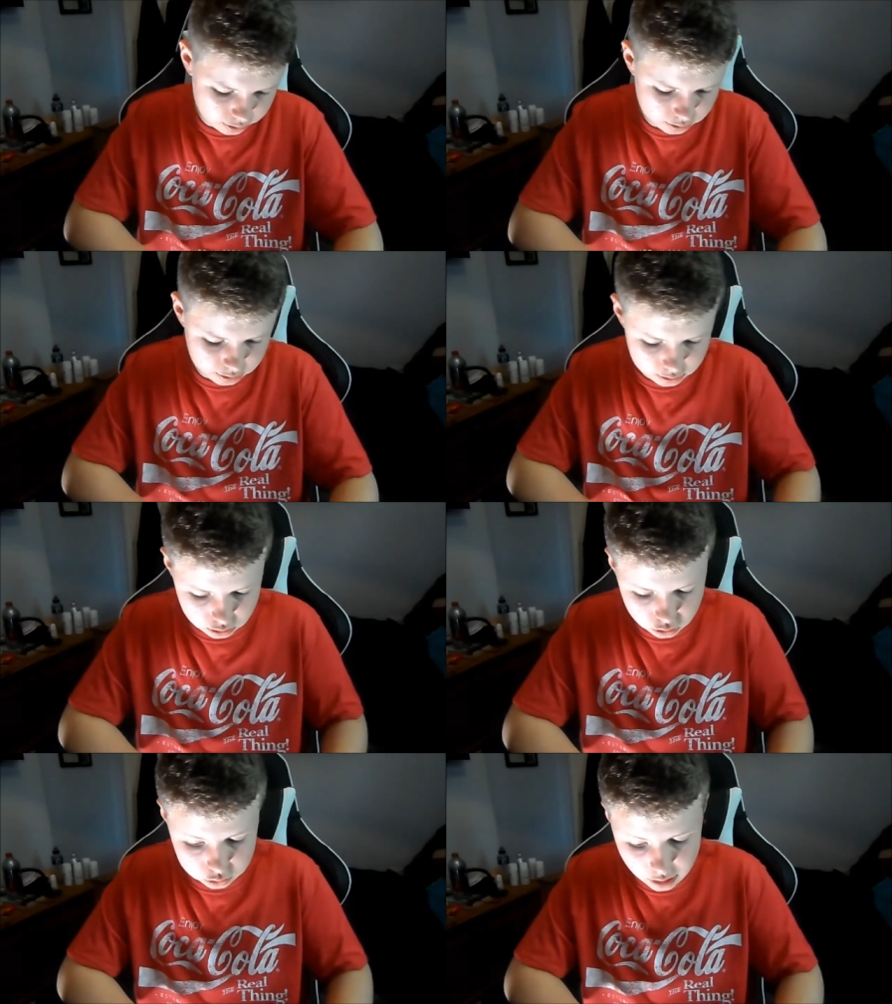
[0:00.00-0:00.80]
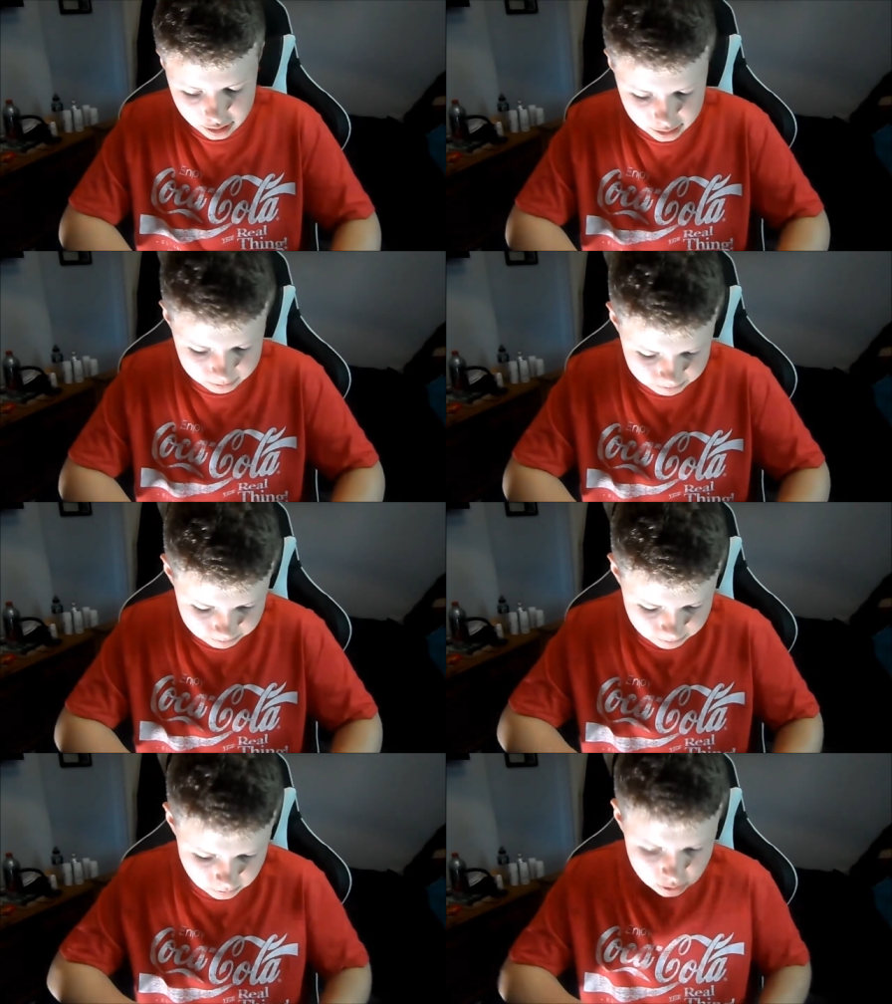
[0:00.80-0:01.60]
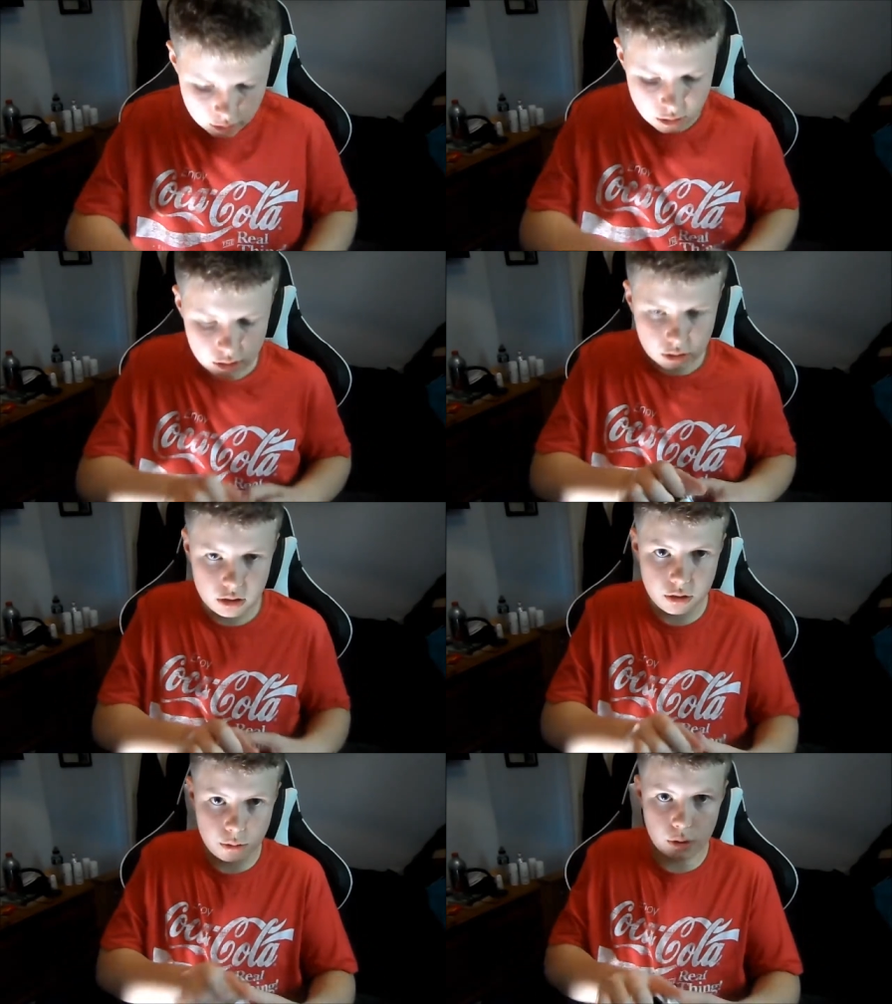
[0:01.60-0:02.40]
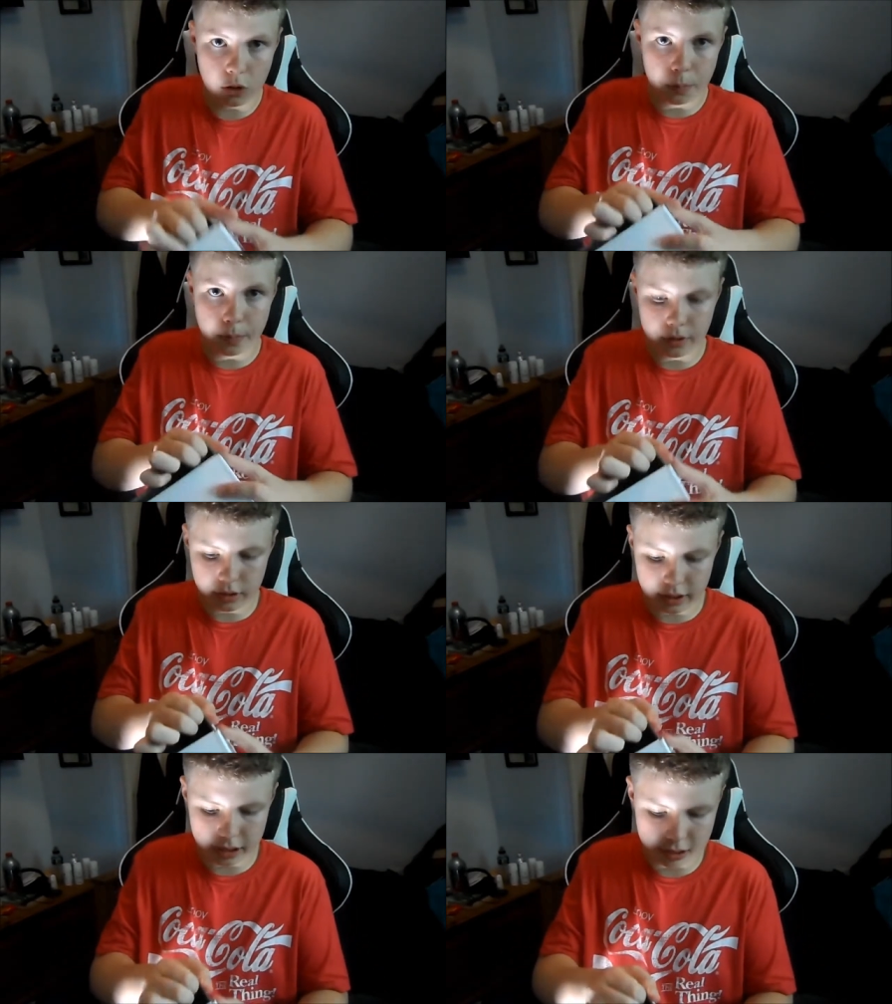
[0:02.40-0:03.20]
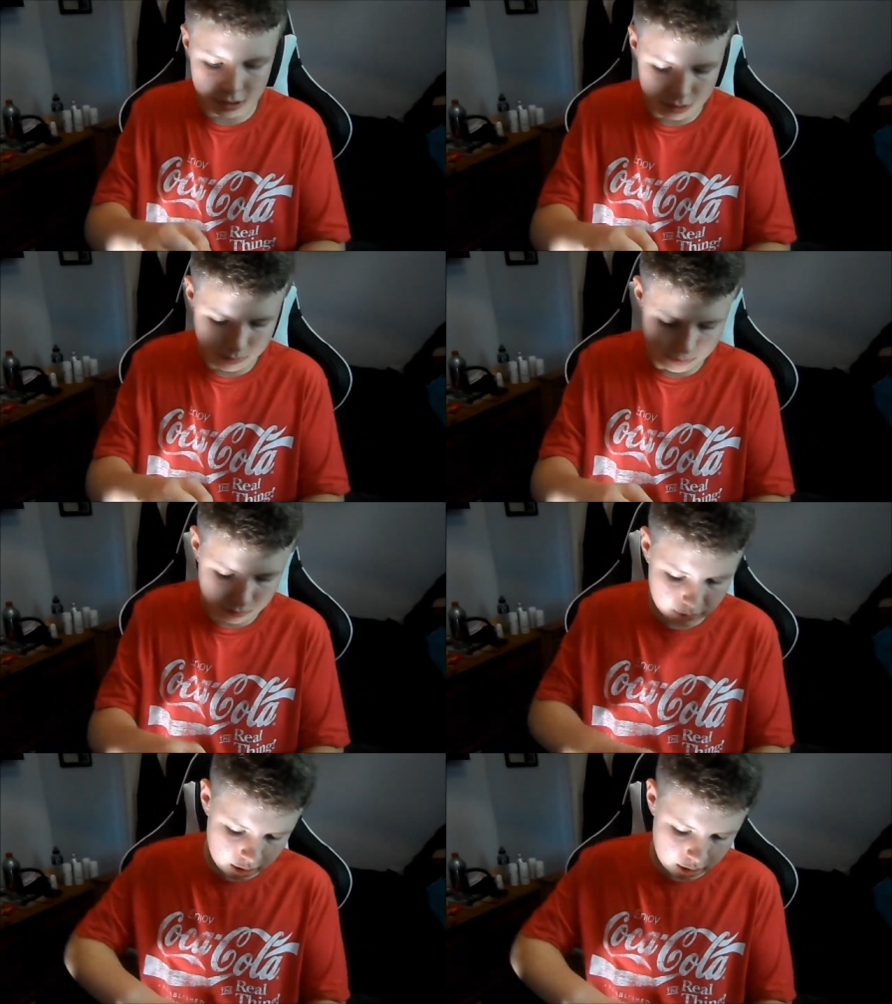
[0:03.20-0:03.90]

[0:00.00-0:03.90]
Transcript: let's try to open this